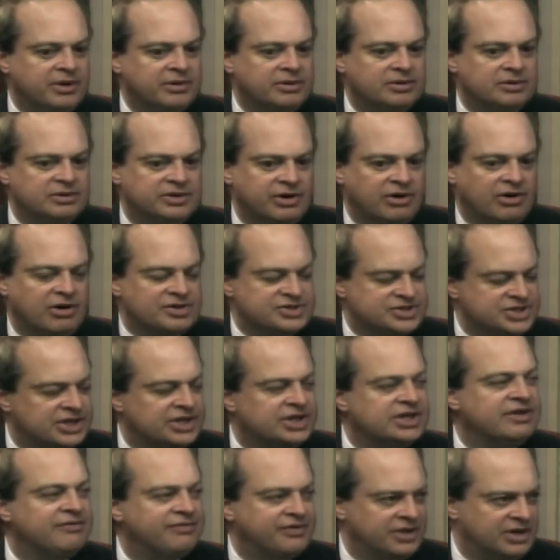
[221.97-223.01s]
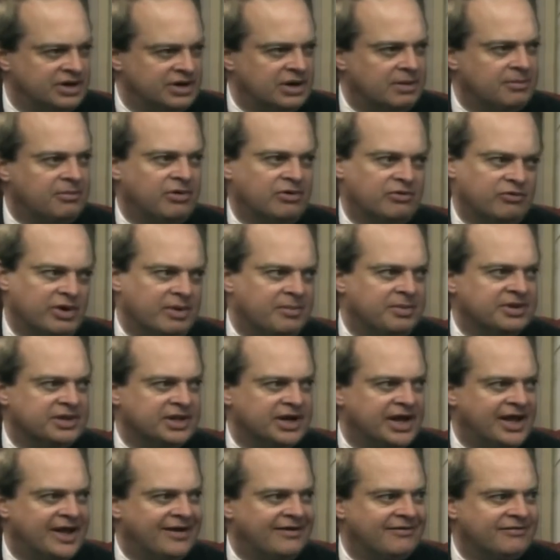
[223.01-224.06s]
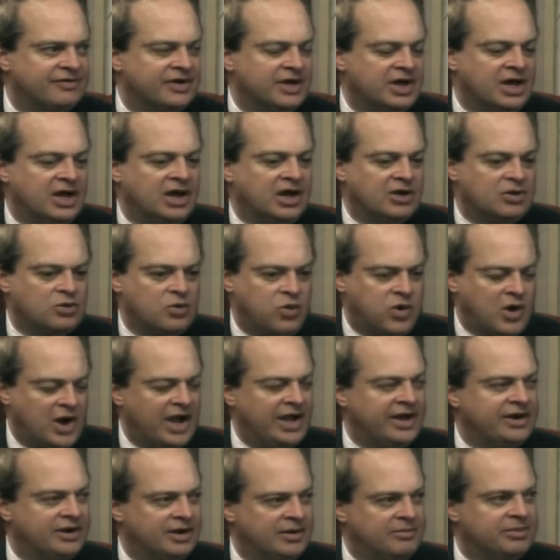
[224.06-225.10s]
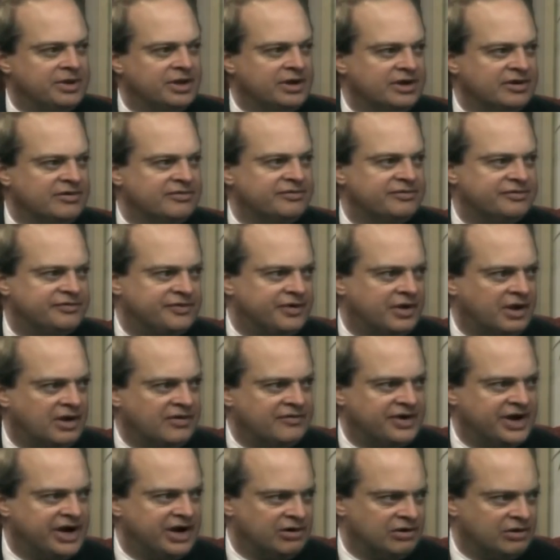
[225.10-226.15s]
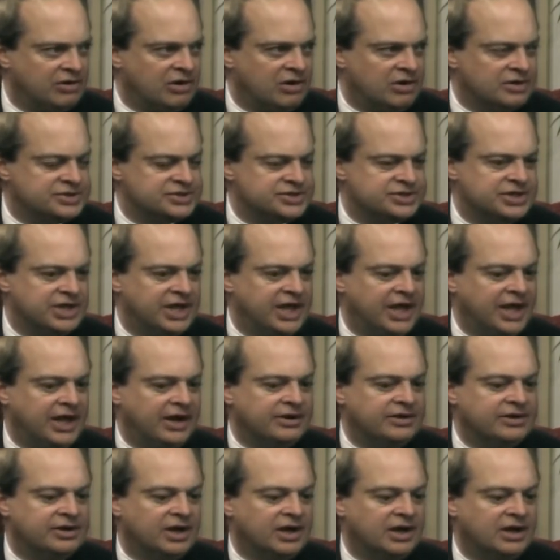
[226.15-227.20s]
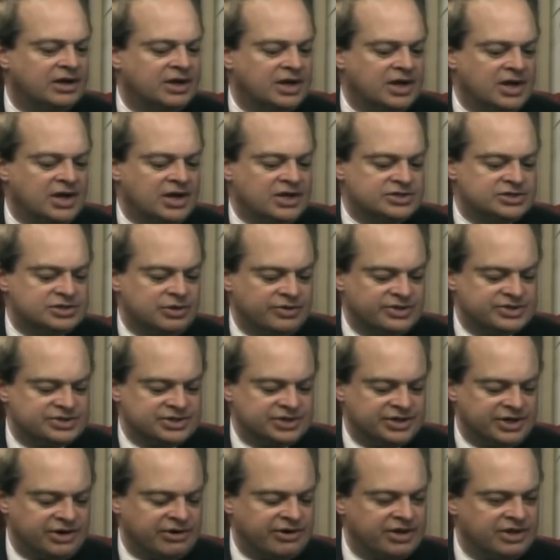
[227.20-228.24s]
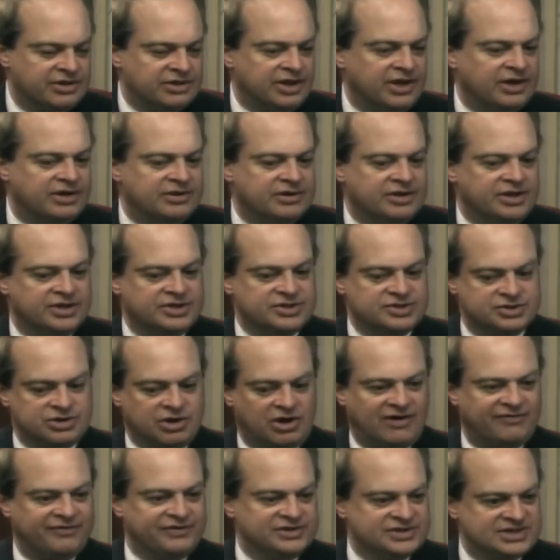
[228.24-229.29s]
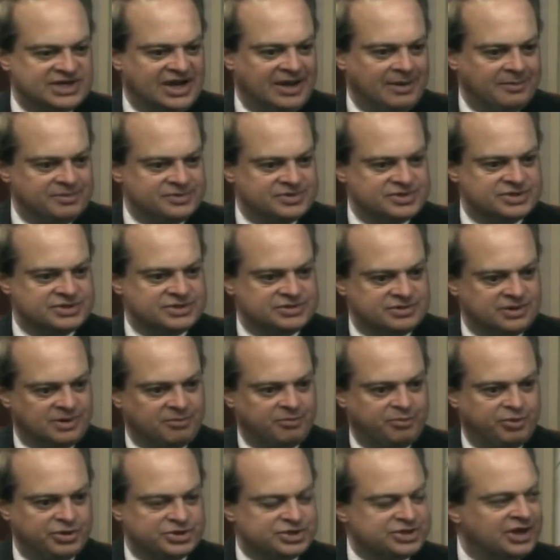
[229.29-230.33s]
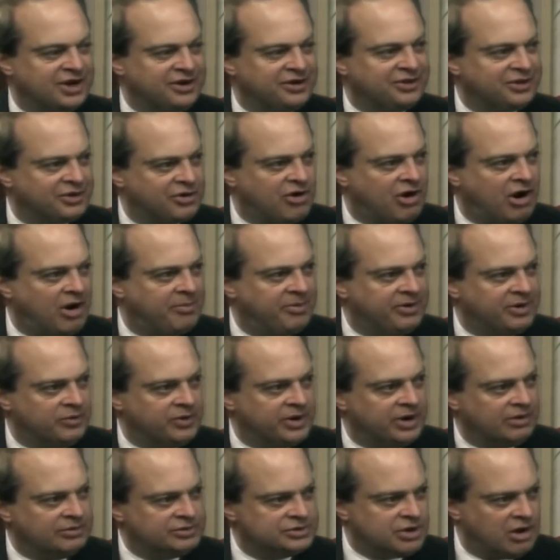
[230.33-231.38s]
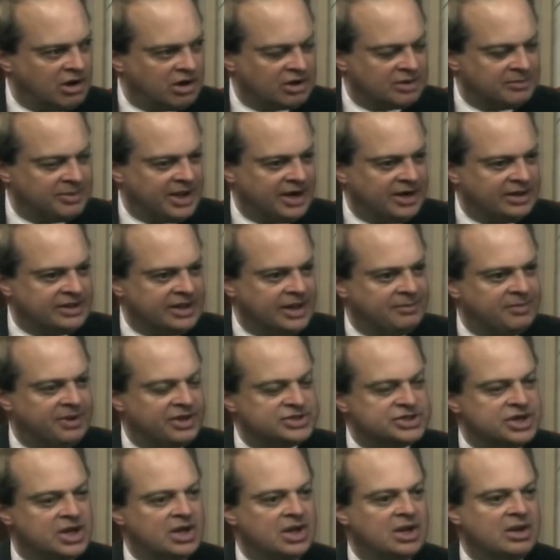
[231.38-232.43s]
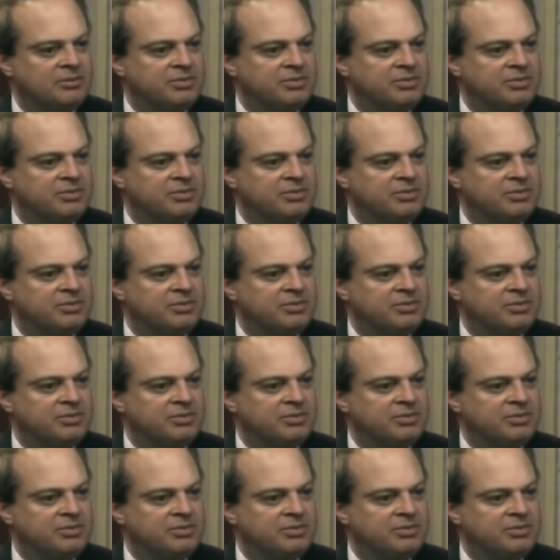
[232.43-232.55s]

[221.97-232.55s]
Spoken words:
But there are a significant number of women that have quite a bit of hair loss, and so it's an area that is oftentimes pushed under the carpet. We don't talk about it that much,